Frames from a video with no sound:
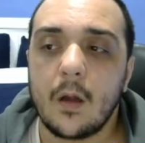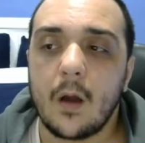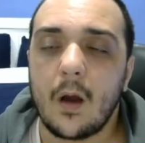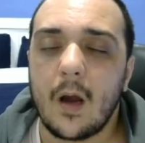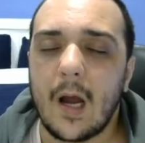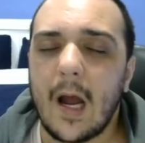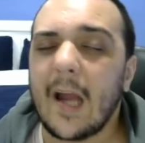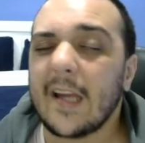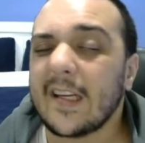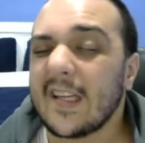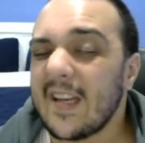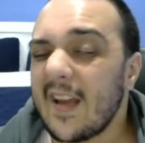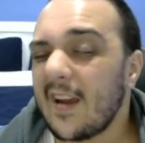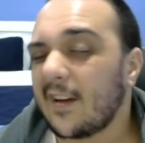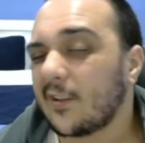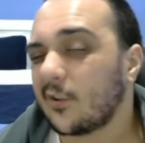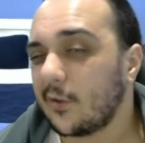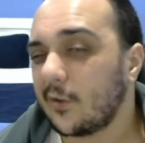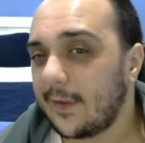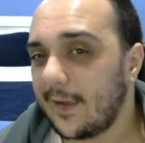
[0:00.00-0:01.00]
I can
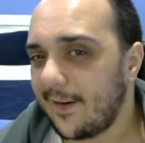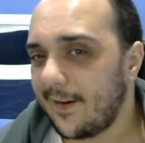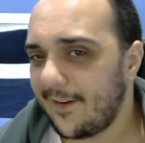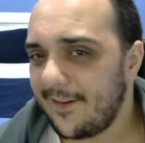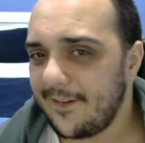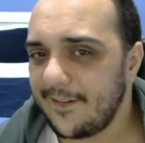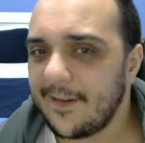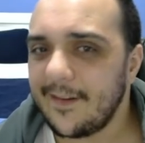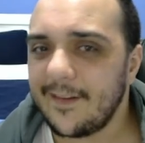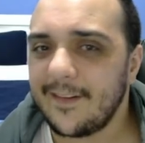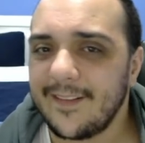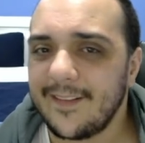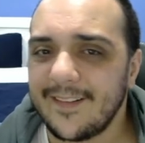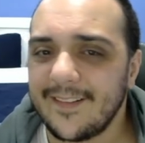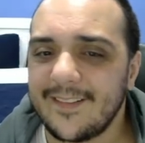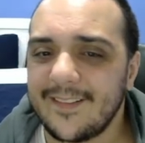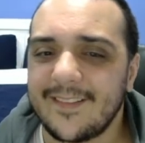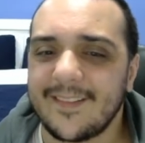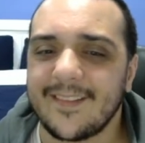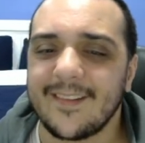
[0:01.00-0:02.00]
actually get
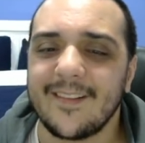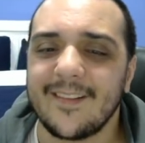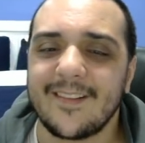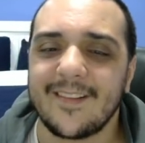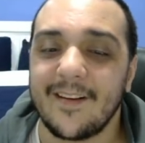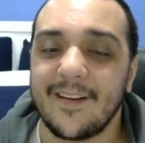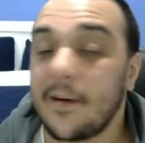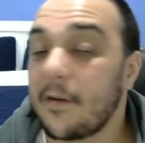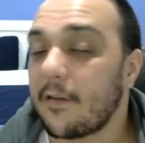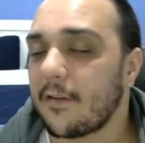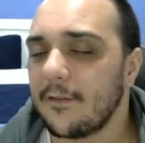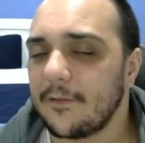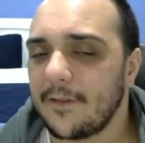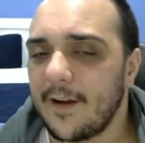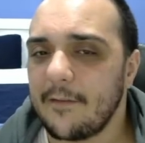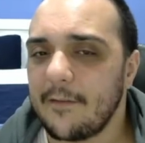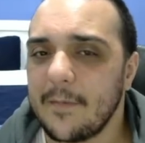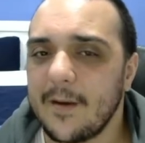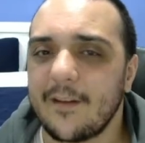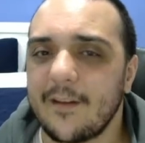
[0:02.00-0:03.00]
it to less than
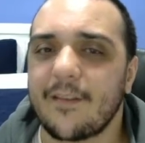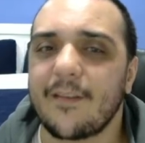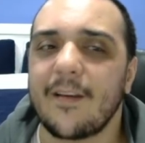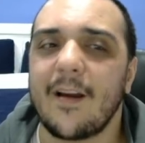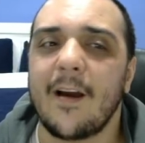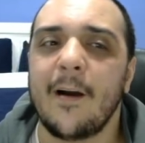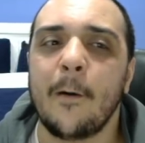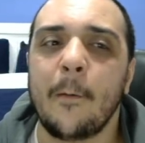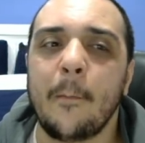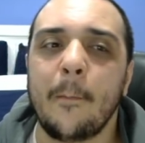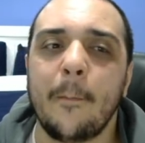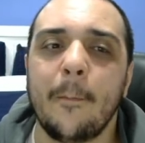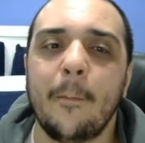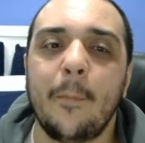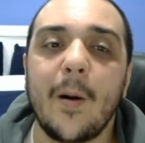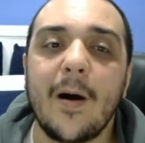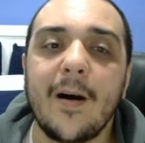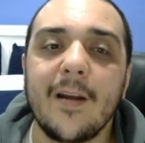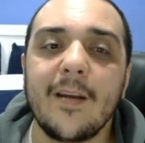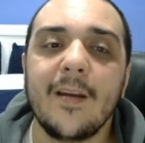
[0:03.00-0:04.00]
5 minutes,
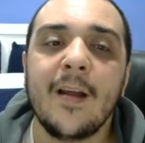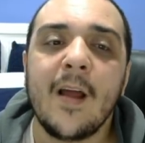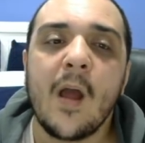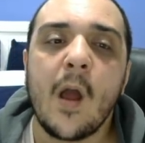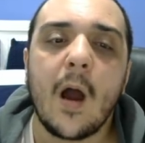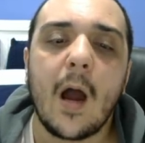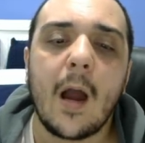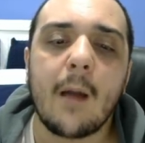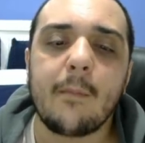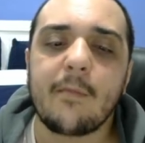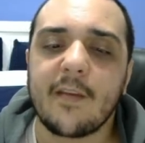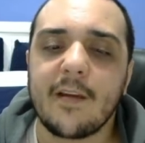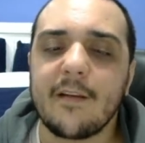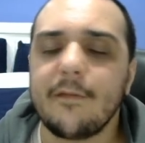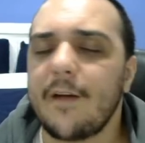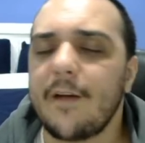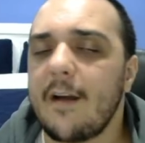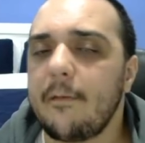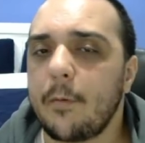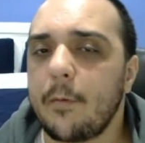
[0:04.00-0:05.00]
but I'm saying
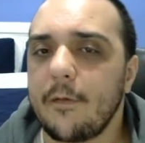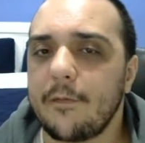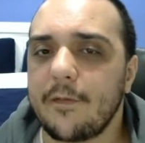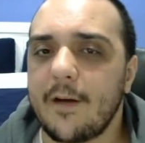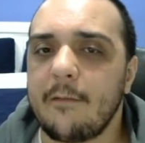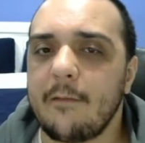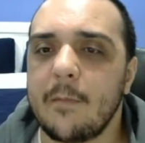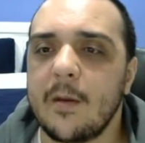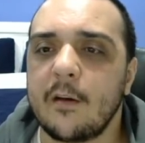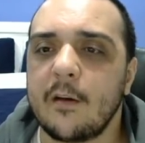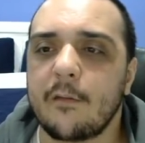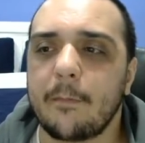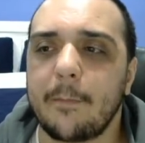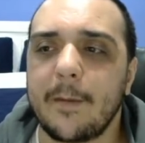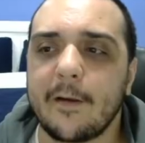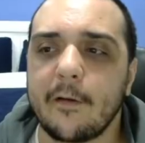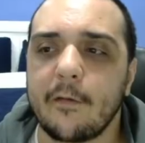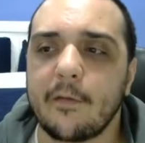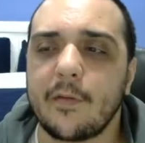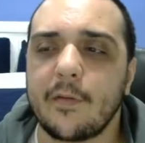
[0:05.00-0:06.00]
5.5 minutes
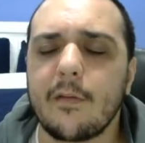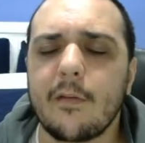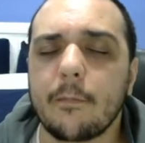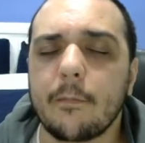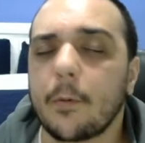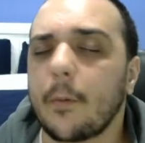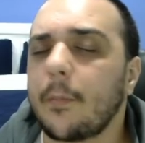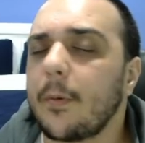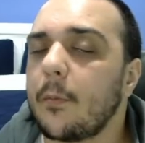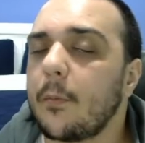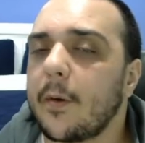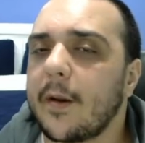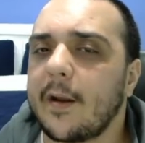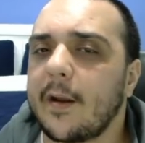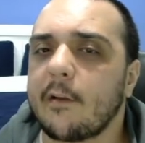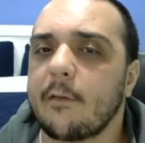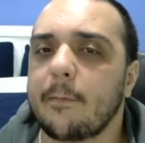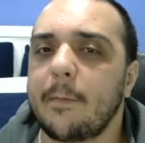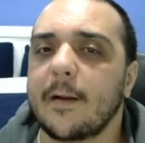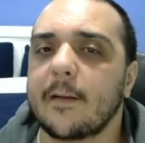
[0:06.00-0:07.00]
because this is probably what I
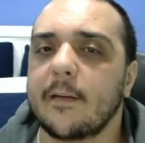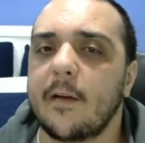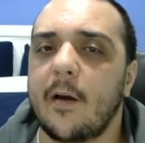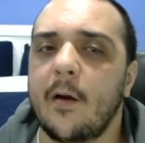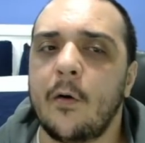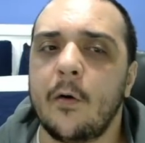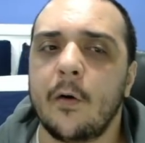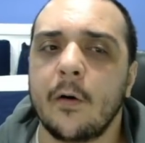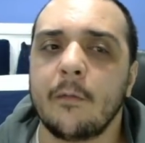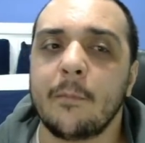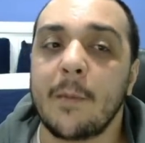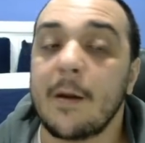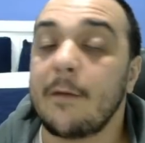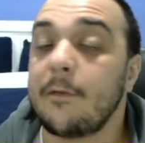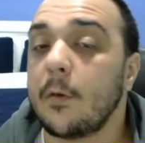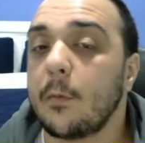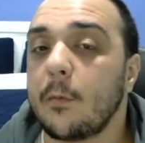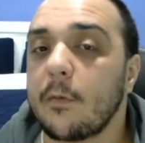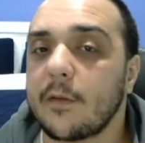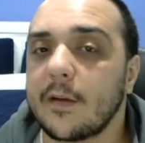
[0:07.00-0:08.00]
expect a lot of my
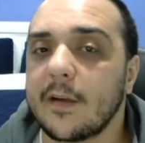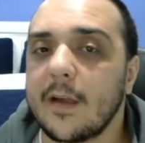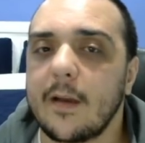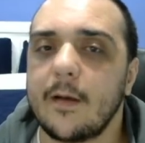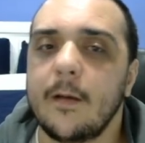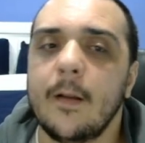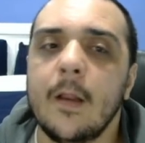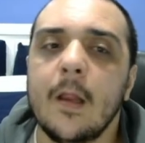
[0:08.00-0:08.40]
viewers to get.